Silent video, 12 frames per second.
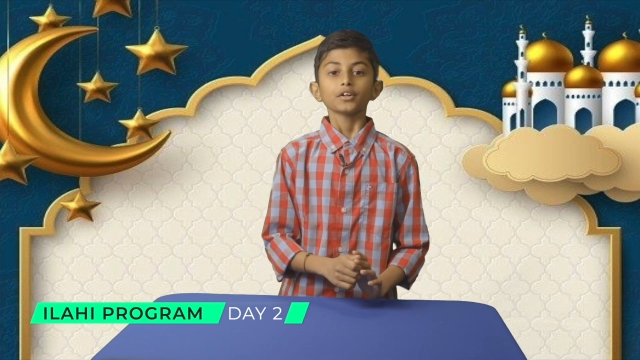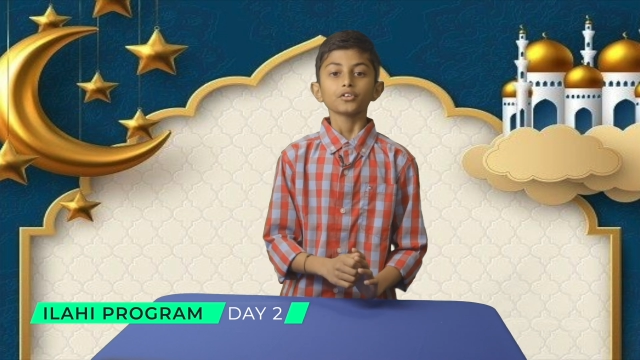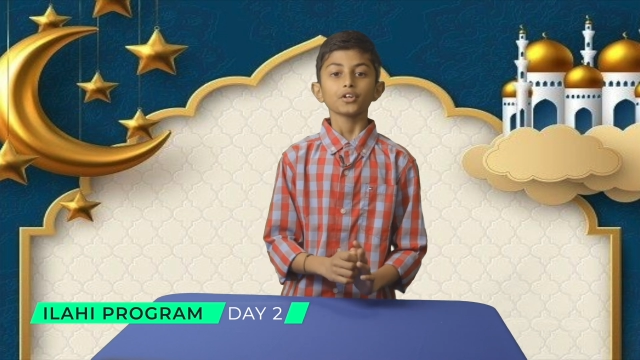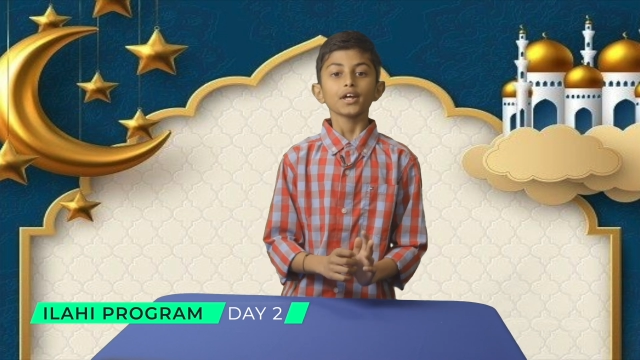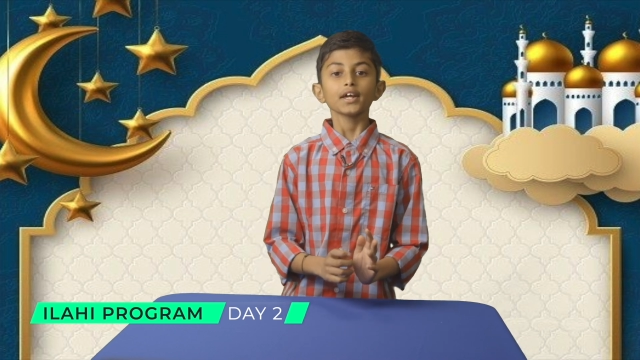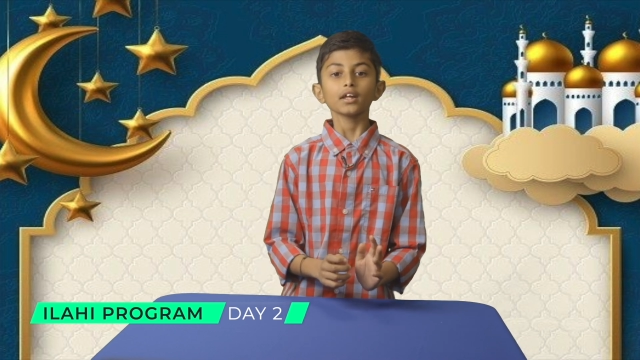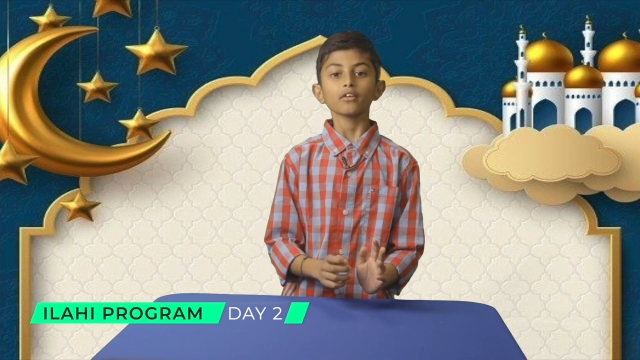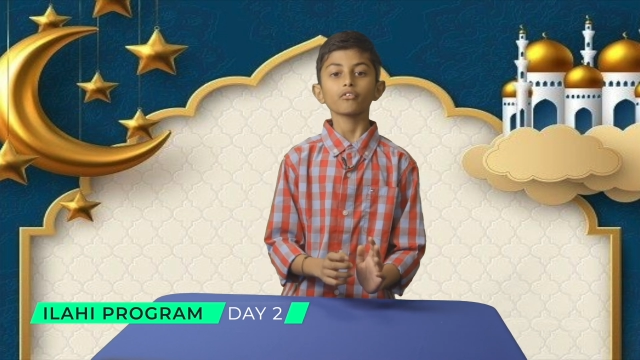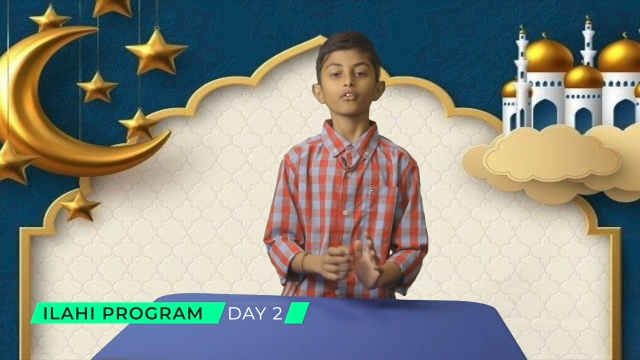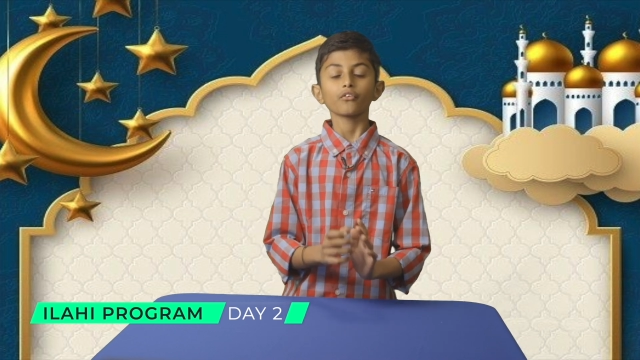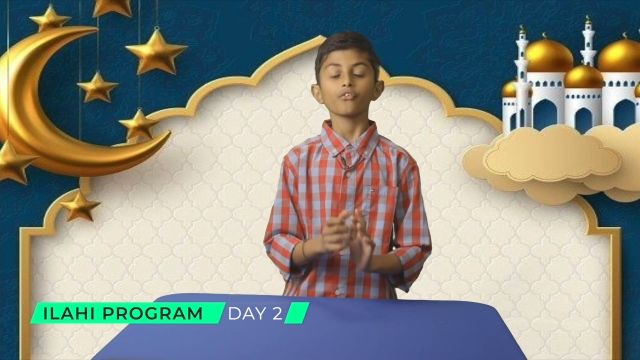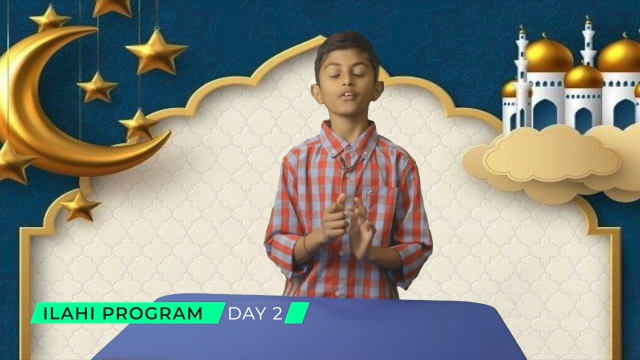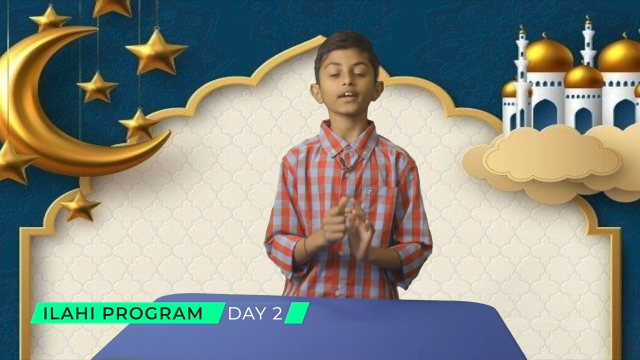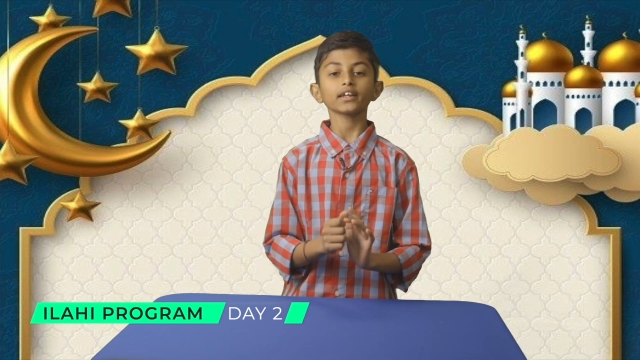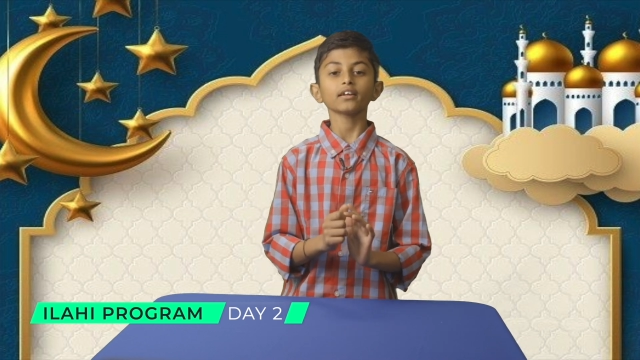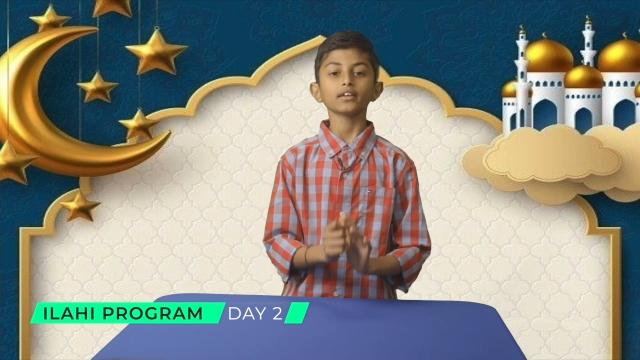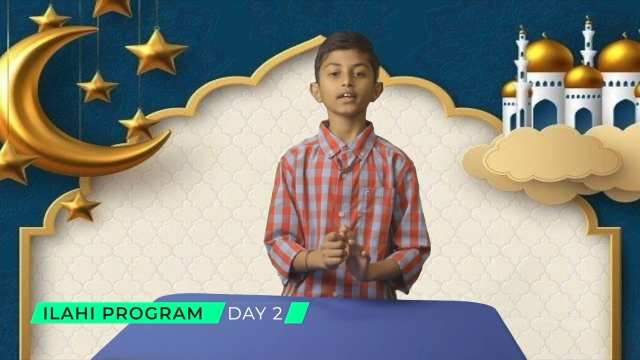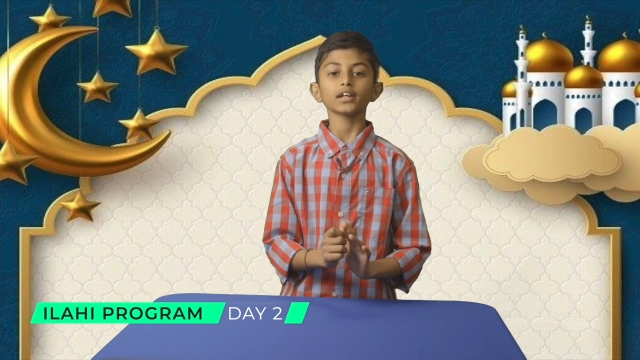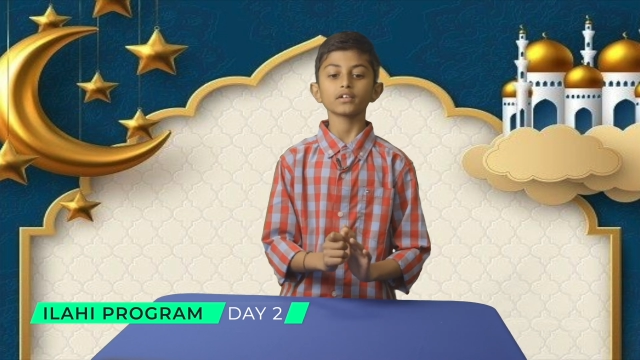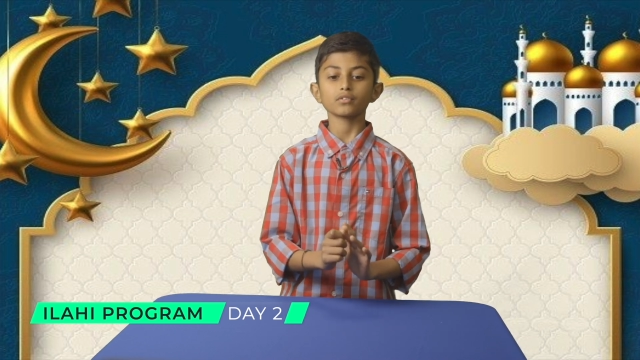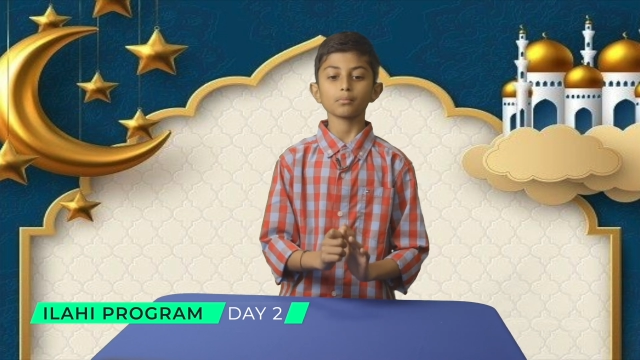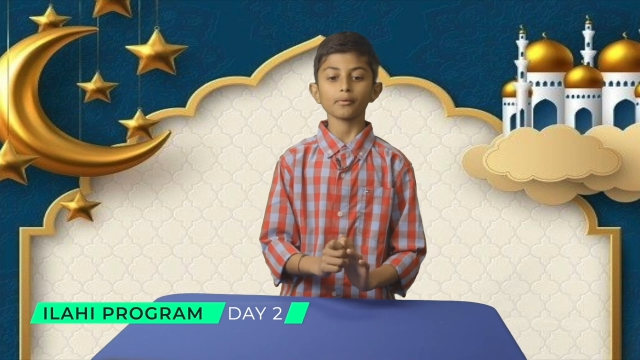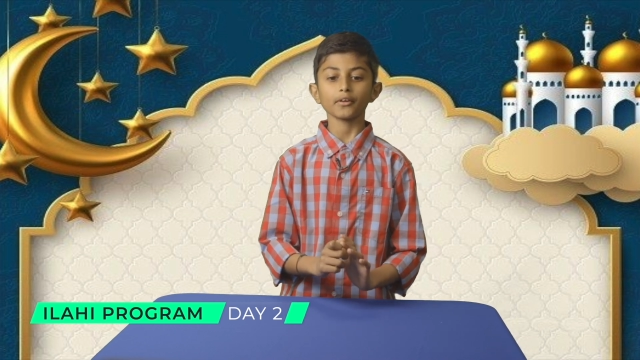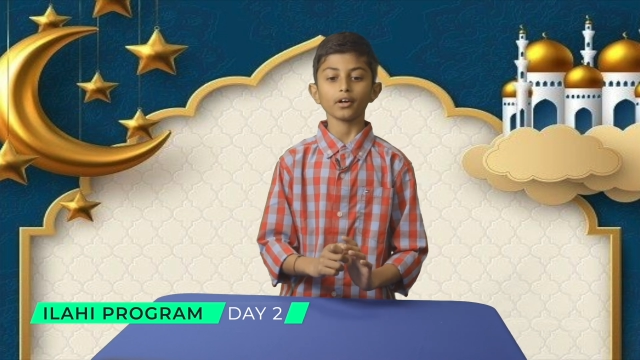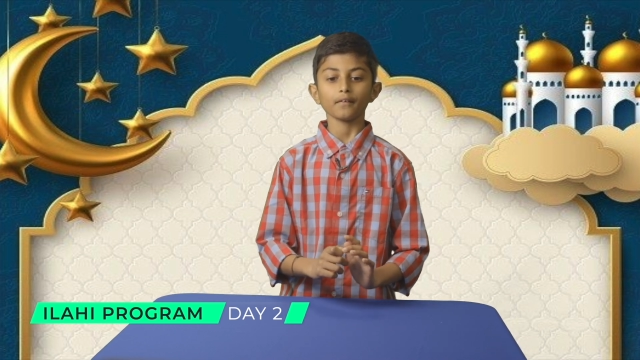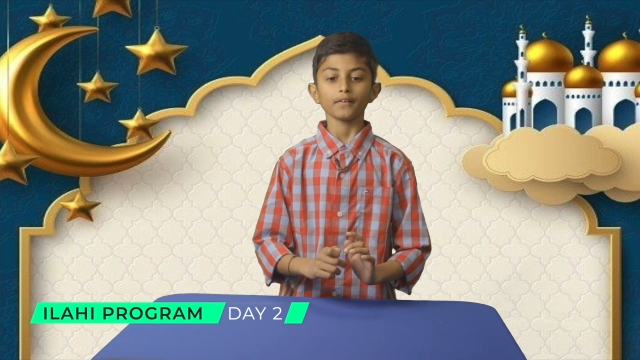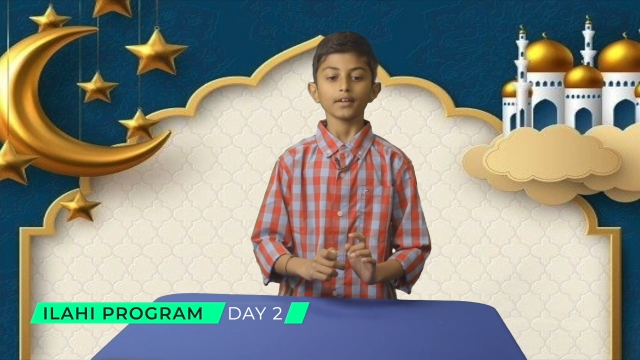Today is the second day of Ramadan.